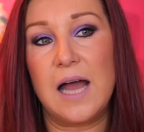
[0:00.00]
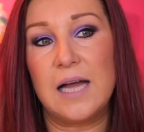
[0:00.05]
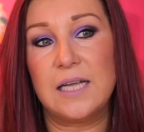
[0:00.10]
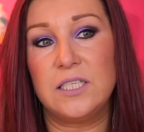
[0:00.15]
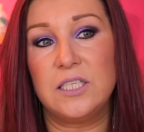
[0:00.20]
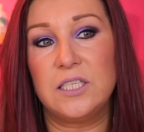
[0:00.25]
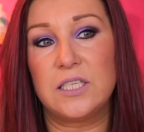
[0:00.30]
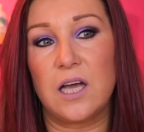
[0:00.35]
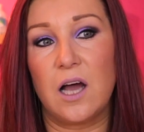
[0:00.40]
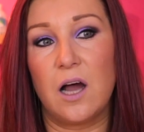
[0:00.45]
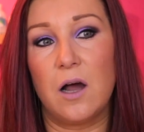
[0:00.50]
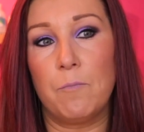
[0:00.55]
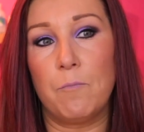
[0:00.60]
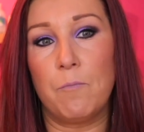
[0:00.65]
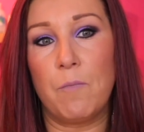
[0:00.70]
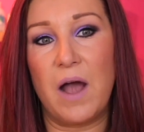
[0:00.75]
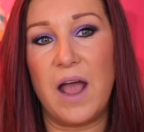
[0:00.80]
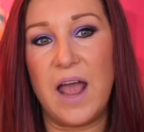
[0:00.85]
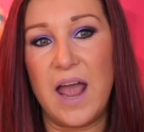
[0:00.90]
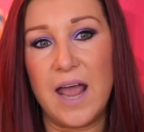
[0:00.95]
and
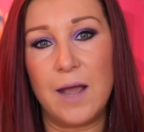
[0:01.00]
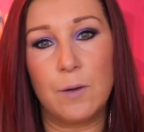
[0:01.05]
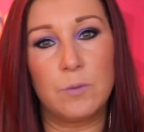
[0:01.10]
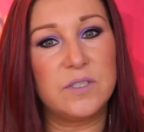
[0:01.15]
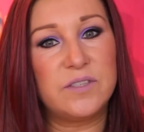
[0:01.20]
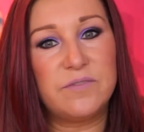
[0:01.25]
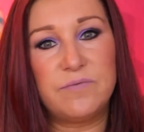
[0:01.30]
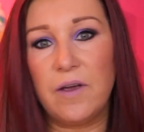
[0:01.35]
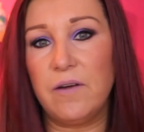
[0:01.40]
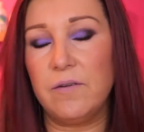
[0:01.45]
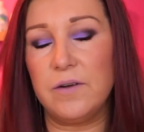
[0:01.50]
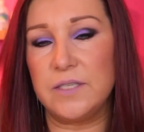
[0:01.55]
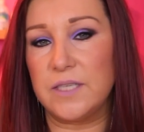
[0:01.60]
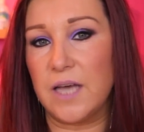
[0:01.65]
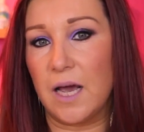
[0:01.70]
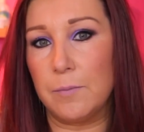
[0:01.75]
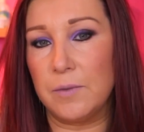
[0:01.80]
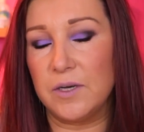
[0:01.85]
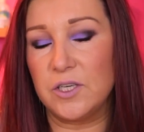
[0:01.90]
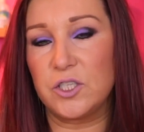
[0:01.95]
my hair was very
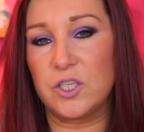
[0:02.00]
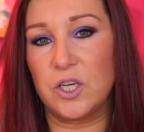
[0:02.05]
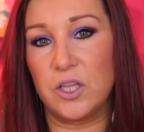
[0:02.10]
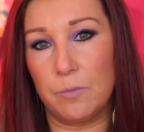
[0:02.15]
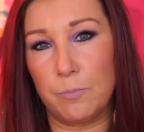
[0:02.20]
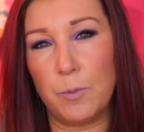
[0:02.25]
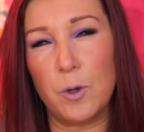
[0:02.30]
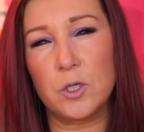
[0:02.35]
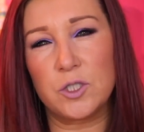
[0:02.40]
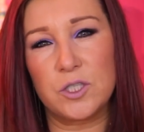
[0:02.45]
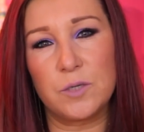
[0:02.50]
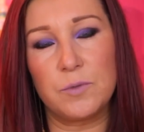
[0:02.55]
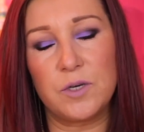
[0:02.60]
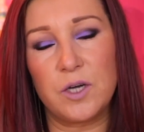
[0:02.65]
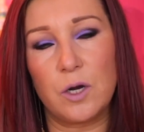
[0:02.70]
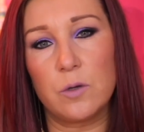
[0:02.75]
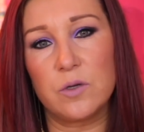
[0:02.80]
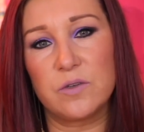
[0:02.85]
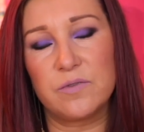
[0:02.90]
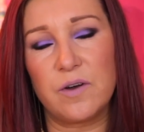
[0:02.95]
damaged at the bottom,
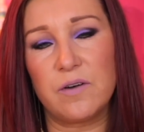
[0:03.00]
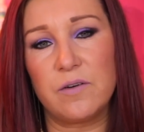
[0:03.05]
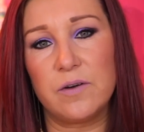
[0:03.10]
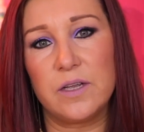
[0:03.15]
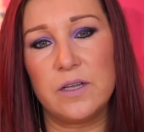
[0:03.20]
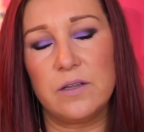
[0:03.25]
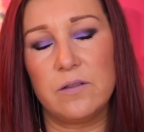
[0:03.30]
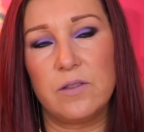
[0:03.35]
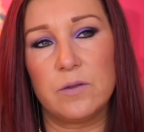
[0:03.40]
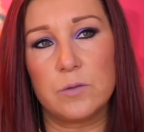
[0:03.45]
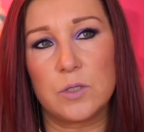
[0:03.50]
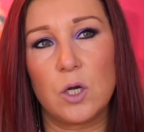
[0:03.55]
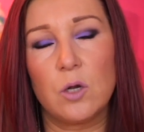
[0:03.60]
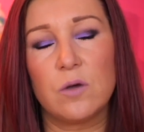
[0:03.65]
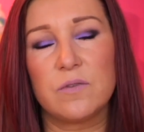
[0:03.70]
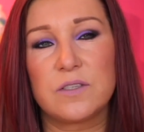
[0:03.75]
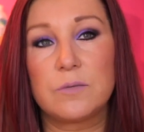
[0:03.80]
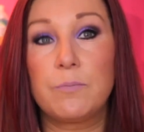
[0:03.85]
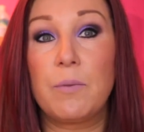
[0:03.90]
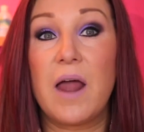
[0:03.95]
you know, it was very, there's a
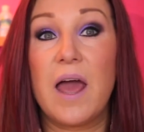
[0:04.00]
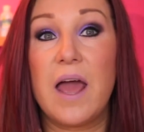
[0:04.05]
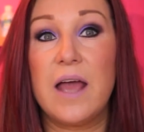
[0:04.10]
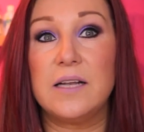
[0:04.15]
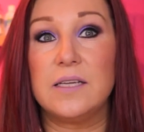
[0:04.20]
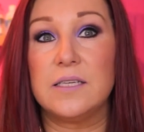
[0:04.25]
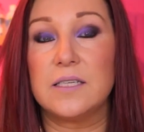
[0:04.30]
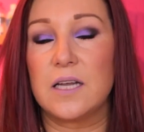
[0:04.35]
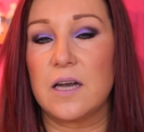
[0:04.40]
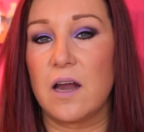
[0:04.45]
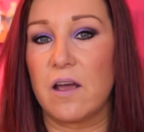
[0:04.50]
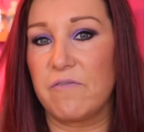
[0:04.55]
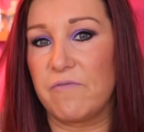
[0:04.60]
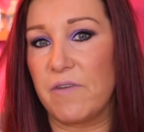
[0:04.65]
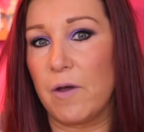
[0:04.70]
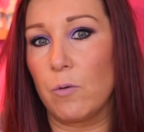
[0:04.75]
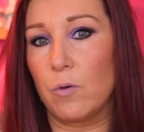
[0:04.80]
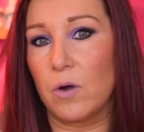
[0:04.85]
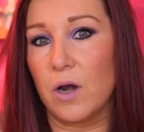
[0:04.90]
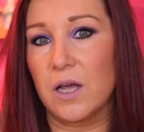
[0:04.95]
lot of split ends, and I
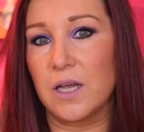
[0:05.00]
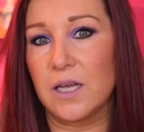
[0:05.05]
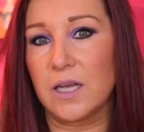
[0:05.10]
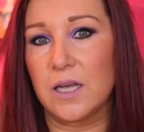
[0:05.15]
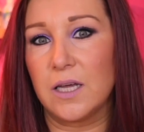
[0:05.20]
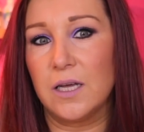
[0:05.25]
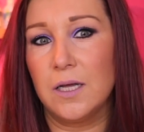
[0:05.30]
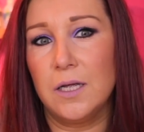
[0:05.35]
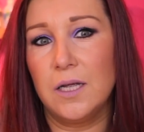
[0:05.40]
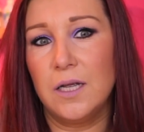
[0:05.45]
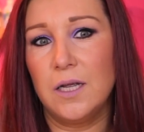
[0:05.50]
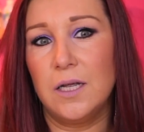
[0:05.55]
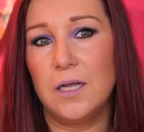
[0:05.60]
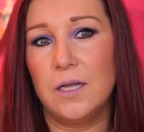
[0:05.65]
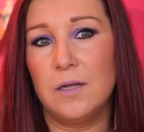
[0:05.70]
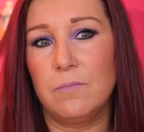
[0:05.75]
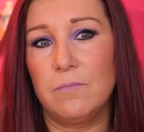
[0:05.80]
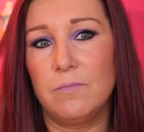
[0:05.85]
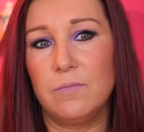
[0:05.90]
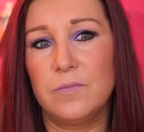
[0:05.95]
felt like
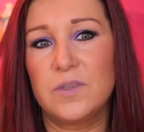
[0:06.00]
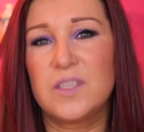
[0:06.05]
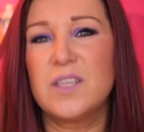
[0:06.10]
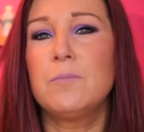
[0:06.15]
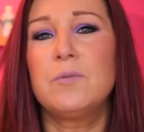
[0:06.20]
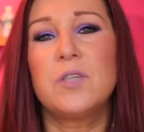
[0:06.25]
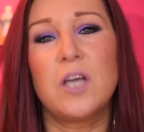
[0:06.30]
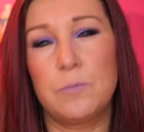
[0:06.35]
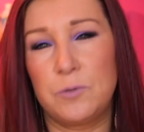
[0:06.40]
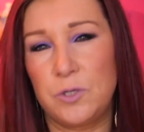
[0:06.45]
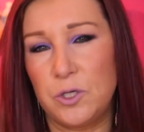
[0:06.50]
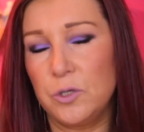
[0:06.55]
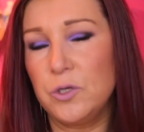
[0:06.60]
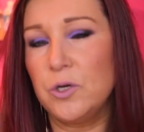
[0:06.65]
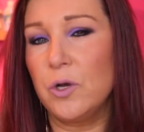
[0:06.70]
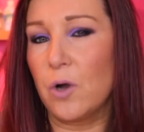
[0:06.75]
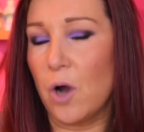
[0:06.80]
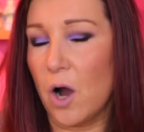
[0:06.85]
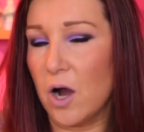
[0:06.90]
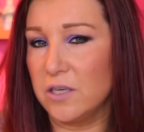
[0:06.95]
sometimes you,
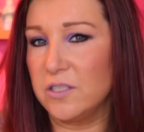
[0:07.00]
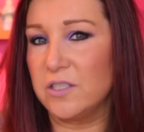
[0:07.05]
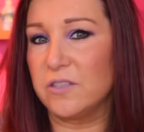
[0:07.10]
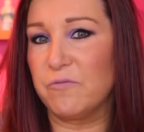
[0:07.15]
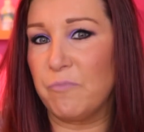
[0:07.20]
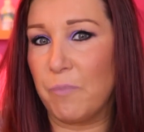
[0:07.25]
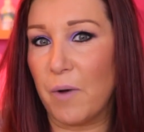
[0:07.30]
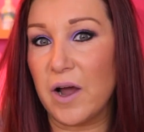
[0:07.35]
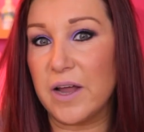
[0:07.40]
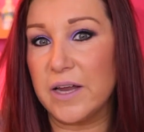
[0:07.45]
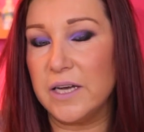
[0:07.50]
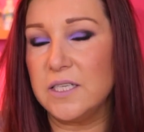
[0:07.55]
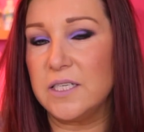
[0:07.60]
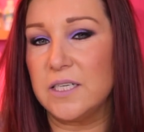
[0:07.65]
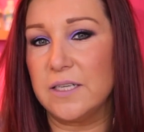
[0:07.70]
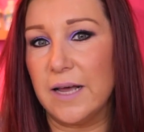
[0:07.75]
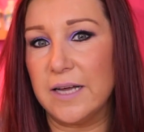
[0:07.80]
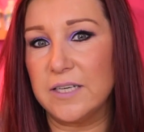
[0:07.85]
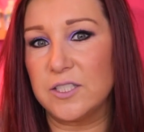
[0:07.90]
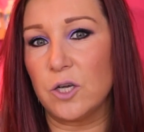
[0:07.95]
you kind of buy
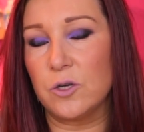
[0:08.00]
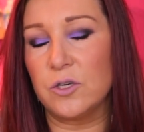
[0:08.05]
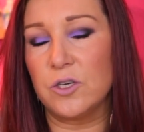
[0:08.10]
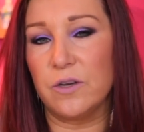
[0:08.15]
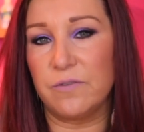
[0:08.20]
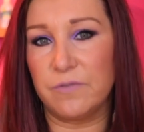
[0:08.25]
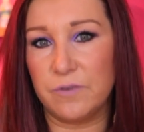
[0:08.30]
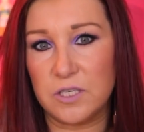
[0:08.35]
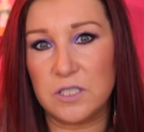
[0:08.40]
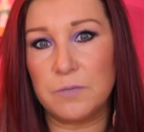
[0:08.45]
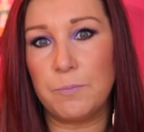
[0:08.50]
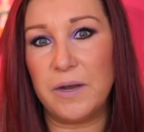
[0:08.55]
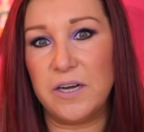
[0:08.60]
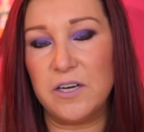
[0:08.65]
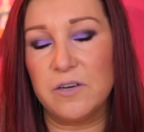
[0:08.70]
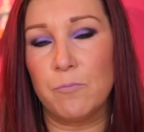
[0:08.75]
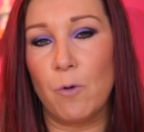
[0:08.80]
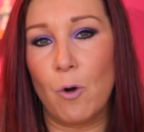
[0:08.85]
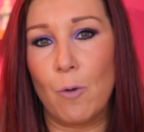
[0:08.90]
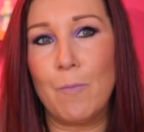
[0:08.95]
into that, don't you? If you
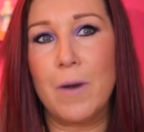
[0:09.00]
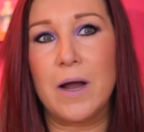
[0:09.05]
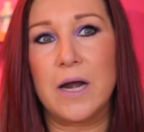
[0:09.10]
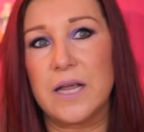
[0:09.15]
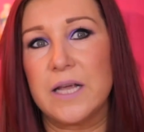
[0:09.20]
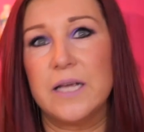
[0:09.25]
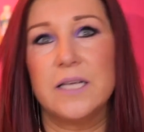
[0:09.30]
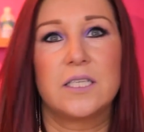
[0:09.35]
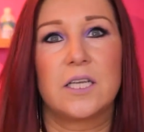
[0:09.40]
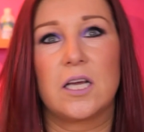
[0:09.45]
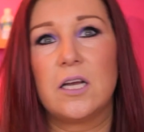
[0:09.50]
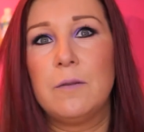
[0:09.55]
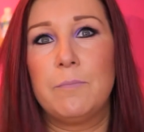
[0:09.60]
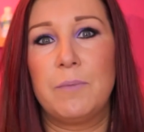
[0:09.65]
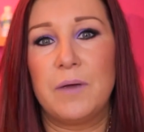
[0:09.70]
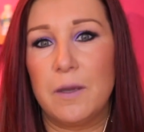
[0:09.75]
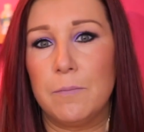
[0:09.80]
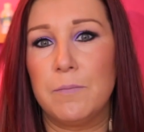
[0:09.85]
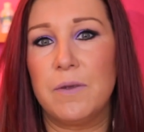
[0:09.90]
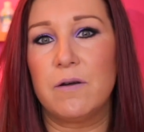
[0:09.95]
spend more money, it's going
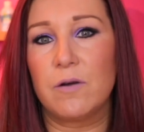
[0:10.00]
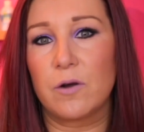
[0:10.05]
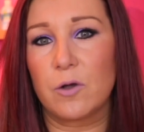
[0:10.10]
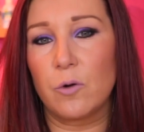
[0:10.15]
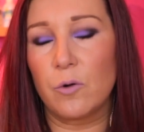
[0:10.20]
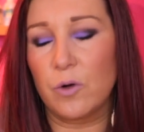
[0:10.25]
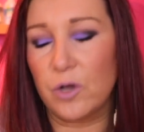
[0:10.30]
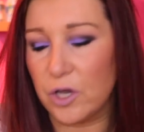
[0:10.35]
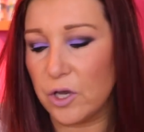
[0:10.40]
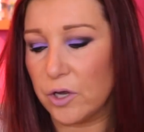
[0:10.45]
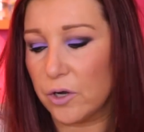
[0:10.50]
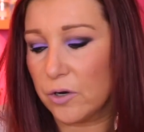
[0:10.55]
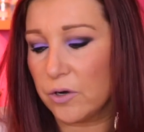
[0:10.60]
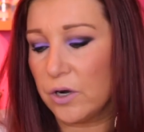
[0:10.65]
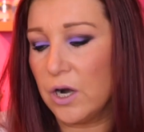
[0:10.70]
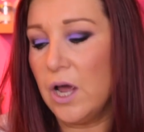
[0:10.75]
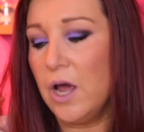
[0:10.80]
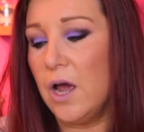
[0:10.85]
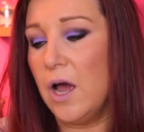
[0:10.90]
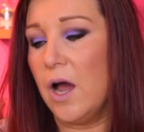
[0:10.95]
to be a miracle
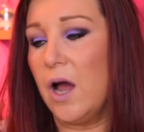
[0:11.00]
cure.